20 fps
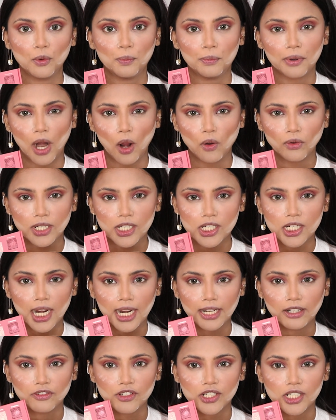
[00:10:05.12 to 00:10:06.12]
brownish
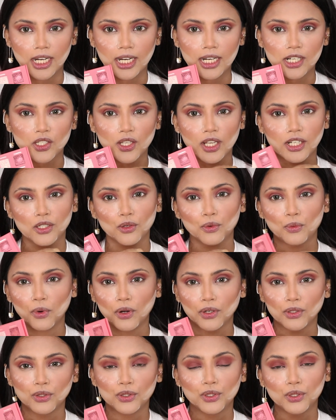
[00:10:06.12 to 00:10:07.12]
kind of shade, so I don't
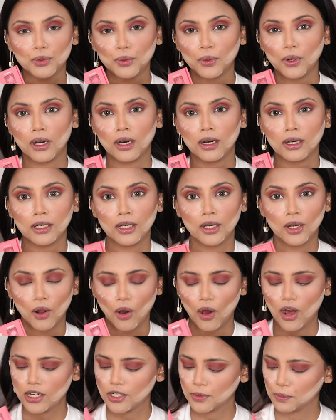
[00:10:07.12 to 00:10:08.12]
want to do a
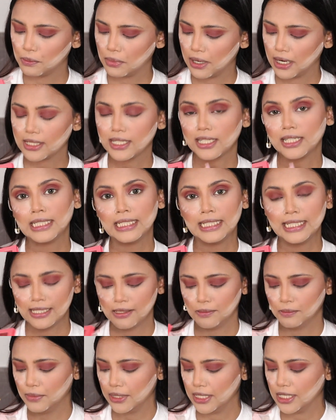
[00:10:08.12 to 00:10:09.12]
lot, but a
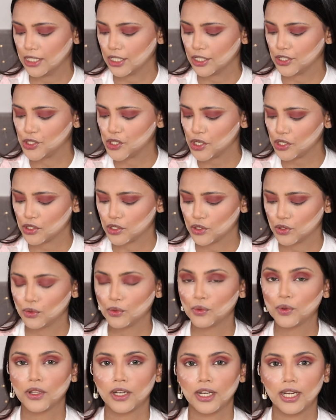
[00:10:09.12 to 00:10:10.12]
little bit just
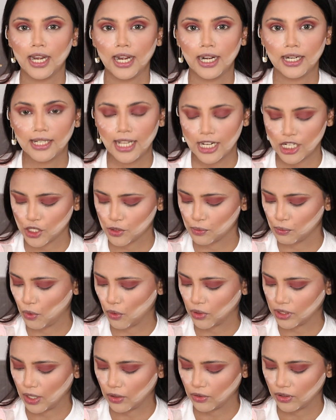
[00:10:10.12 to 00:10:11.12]
to create that
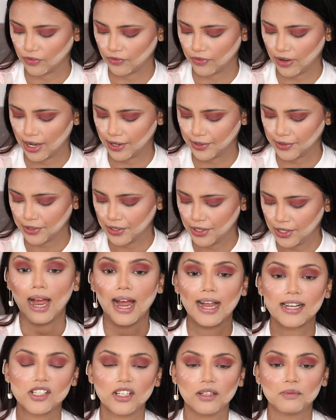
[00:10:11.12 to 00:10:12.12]
smoked out effect.
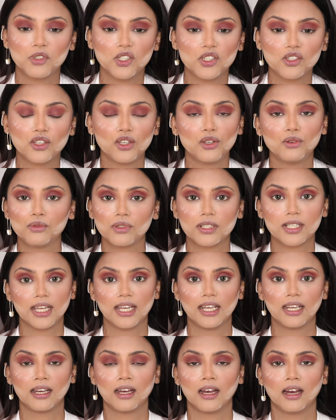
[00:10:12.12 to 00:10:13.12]
Actually, I'm just
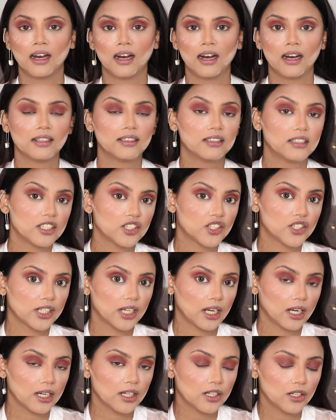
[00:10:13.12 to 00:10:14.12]
using this
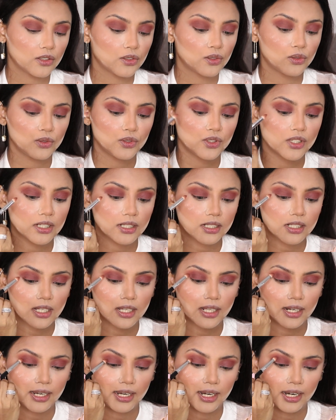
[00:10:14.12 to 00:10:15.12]
shade to just
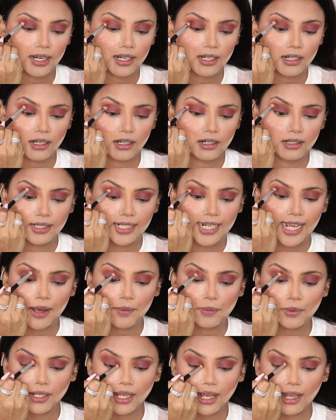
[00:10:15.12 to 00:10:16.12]
create a
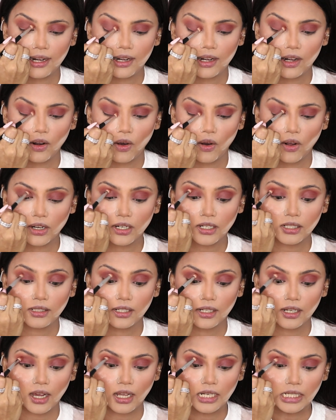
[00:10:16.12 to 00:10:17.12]
depth and not
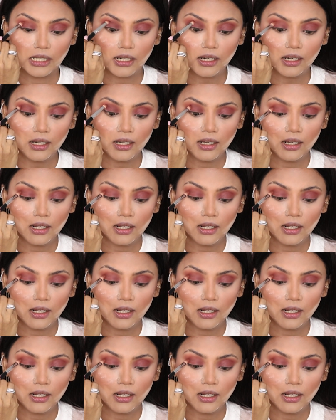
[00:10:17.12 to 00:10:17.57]
the color,